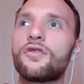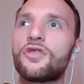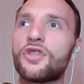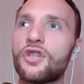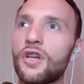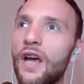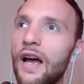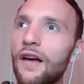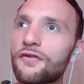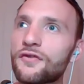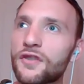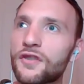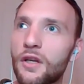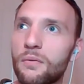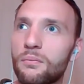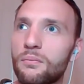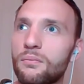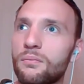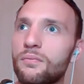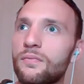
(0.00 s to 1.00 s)
do you have
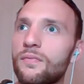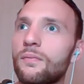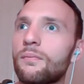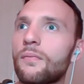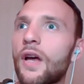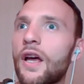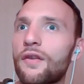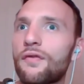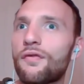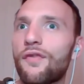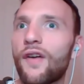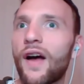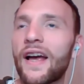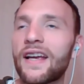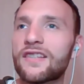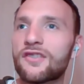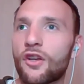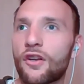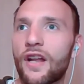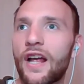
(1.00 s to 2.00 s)
some
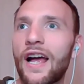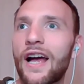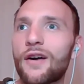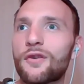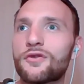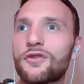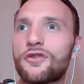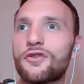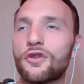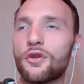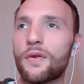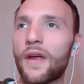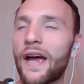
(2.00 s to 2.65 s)
advice on how to do